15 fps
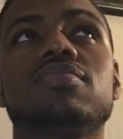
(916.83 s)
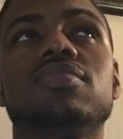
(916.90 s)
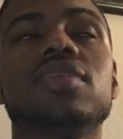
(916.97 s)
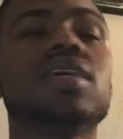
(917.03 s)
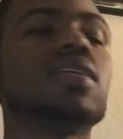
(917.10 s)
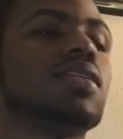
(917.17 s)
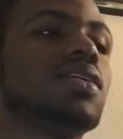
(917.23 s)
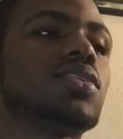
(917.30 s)

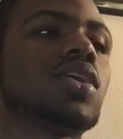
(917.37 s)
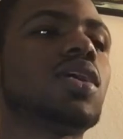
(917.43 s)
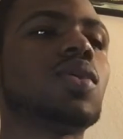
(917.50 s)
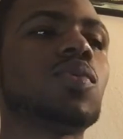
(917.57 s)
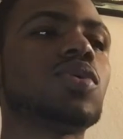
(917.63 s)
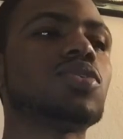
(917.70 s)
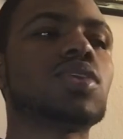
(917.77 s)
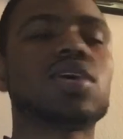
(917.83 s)
yeah, that's all I
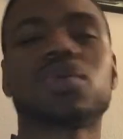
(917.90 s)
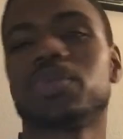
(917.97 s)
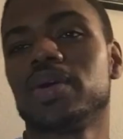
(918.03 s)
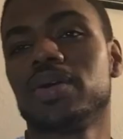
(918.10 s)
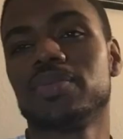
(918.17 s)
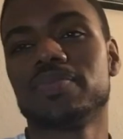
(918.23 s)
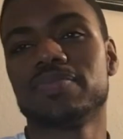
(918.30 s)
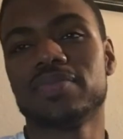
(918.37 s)
want to talk
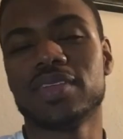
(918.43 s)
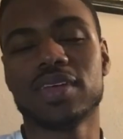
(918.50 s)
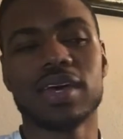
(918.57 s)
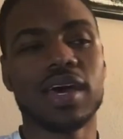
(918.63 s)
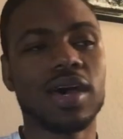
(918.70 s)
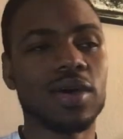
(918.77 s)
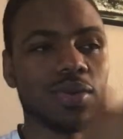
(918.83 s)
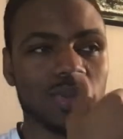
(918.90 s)
about.
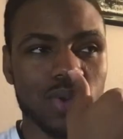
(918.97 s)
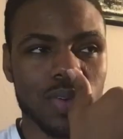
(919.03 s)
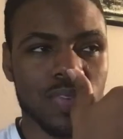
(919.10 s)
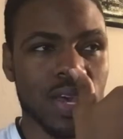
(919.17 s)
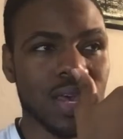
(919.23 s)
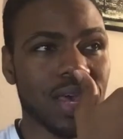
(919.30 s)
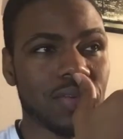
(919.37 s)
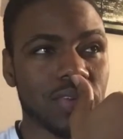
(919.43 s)
I don't know if
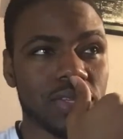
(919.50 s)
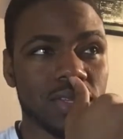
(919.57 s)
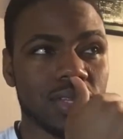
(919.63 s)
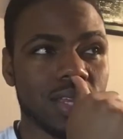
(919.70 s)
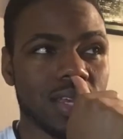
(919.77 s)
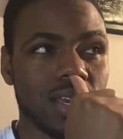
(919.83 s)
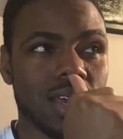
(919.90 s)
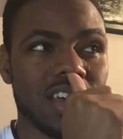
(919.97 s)
I have
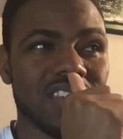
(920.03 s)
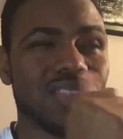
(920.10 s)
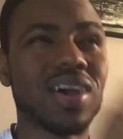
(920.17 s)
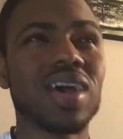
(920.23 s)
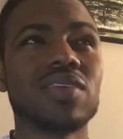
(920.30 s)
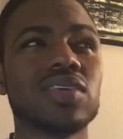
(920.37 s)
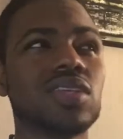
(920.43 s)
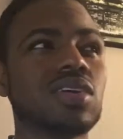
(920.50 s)
anything. If I
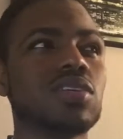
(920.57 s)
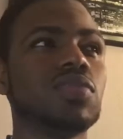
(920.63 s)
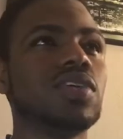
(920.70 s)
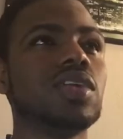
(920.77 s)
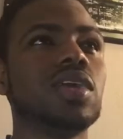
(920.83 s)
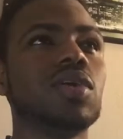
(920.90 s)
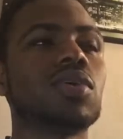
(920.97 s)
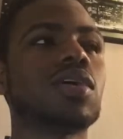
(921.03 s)
have another
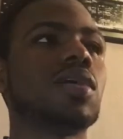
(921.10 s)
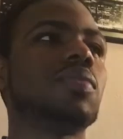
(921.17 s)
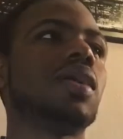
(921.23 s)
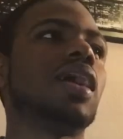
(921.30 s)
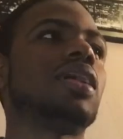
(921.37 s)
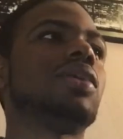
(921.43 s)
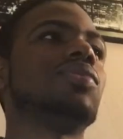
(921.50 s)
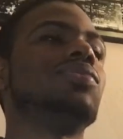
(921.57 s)
video coming,
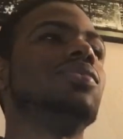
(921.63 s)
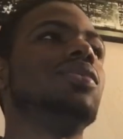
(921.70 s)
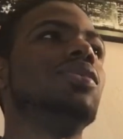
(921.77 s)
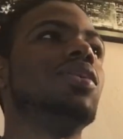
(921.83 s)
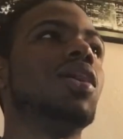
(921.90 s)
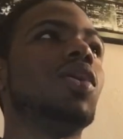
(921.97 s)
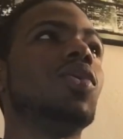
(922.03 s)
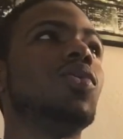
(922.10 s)
I don't
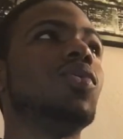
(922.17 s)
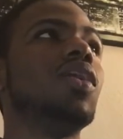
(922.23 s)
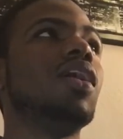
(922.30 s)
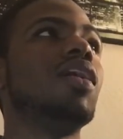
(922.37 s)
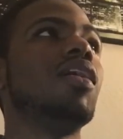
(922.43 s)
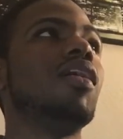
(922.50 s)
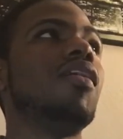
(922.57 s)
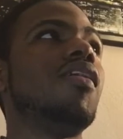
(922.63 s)
know.
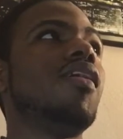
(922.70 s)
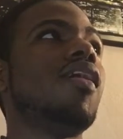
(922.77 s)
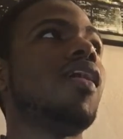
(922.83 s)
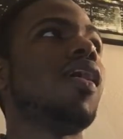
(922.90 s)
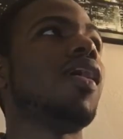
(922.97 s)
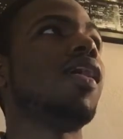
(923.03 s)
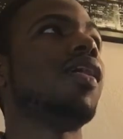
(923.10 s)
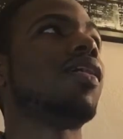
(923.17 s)

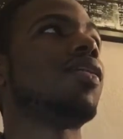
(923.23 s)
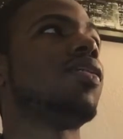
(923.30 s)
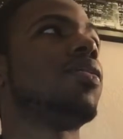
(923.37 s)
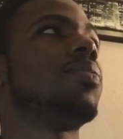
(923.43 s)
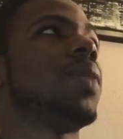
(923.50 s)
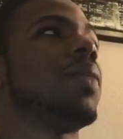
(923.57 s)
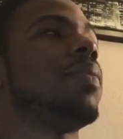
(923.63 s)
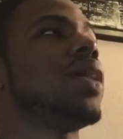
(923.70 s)

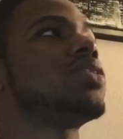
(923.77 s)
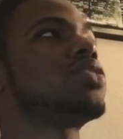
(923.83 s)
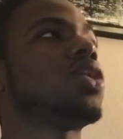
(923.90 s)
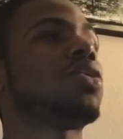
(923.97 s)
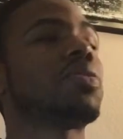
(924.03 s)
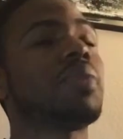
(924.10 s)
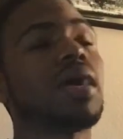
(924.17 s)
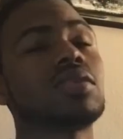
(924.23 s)
I might
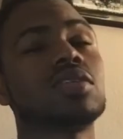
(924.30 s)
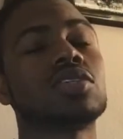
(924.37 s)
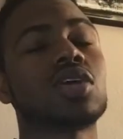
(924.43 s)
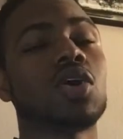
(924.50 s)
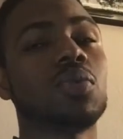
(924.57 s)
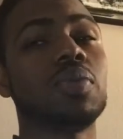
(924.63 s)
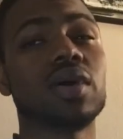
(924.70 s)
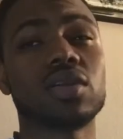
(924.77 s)
talk about this
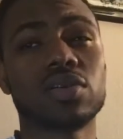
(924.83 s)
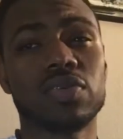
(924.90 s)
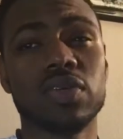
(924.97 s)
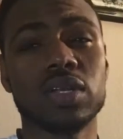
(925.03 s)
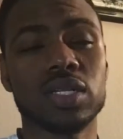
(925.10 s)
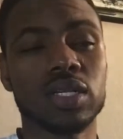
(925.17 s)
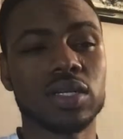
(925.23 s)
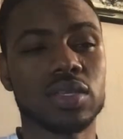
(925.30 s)
whole
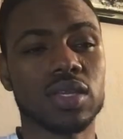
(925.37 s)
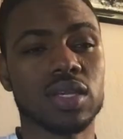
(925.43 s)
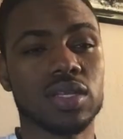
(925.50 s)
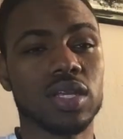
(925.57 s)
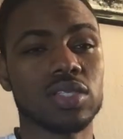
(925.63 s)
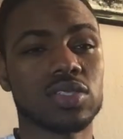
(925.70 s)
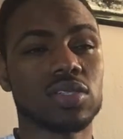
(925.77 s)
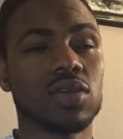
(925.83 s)
pedophilia thing
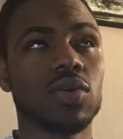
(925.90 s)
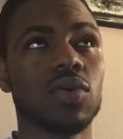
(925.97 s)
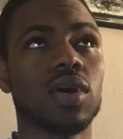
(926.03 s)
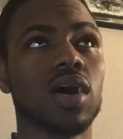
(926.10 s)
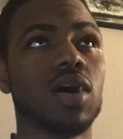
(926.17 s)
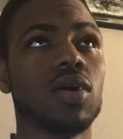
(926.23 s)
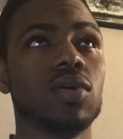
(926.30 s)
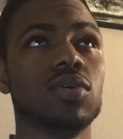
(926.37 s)
that's going
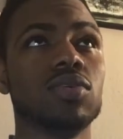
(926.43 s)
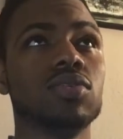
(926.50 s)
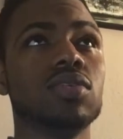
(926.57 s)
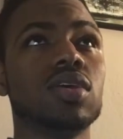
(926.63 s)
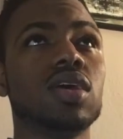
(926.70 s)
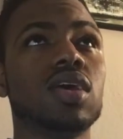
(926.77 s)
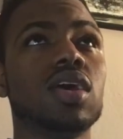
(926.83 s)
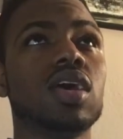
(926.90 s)
on
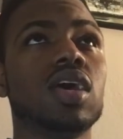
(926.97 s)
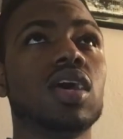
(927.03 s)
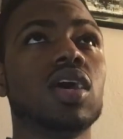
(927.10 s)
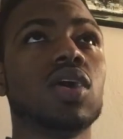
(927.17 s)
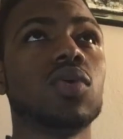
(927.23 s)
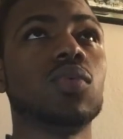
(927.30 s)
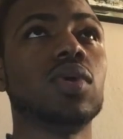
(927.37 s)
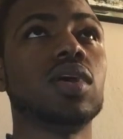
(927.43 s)

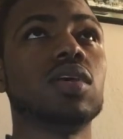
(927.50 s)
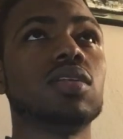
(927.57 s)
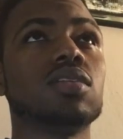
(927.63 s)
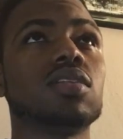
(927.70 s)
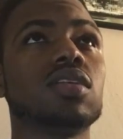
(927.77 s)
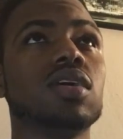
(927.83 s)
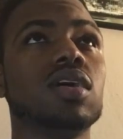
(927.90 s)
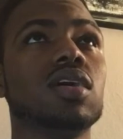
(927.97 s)
with
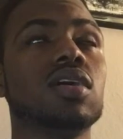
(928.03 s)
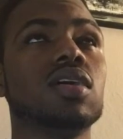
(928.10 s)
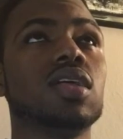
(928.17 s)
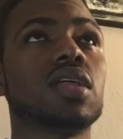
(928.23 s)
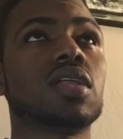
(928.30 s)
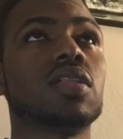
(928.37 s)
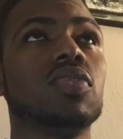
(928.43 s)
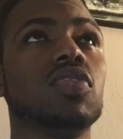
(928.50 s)

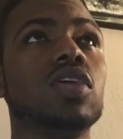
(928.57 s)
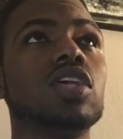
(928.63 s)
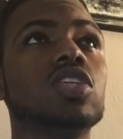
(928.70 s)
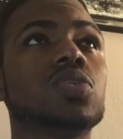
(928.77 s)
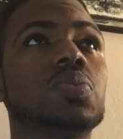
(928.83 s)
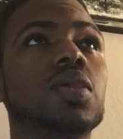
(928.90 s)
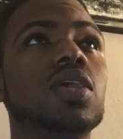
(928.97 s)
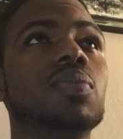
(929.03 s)

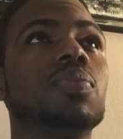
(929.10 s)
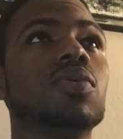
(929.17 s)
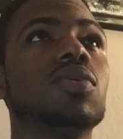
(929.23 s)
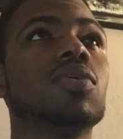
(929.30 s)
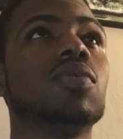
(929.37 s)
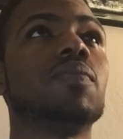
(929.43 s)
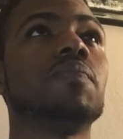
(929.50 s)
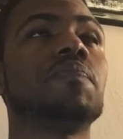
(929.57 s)
these
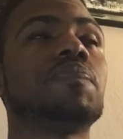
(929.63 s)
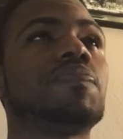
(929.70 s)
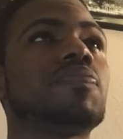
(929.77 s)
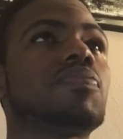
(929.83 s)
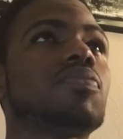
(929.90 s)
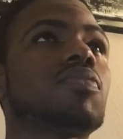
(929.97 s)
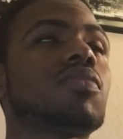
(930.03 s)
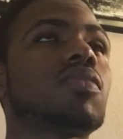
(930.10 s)
people.
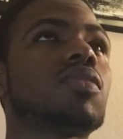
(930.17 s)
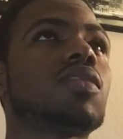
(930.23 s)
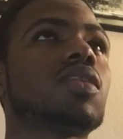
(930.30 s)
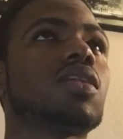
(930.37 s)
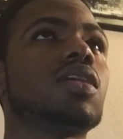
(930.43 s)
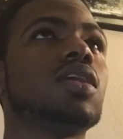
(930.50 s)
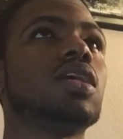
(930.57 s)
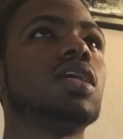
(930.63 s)

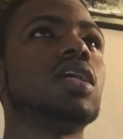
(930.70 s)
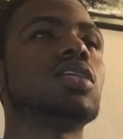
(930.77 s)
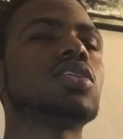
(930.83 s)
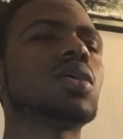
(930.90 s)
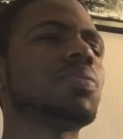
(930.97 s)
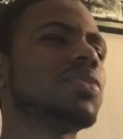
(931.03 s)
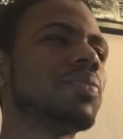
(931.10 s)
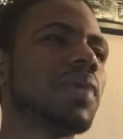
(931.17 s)
It's
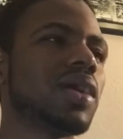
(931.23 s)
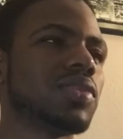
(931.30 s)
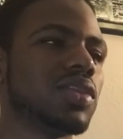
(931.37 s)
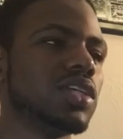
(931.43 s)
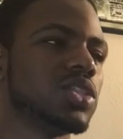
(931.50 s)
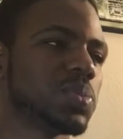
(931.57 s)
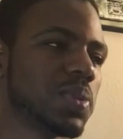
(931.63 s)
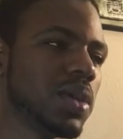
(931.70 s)
something about
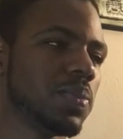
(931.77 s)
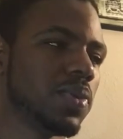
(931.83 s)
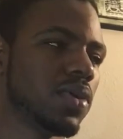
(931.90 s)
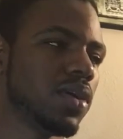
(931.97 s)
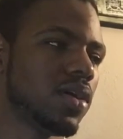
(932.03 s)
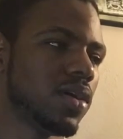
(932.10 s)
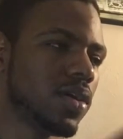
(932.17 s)
these people.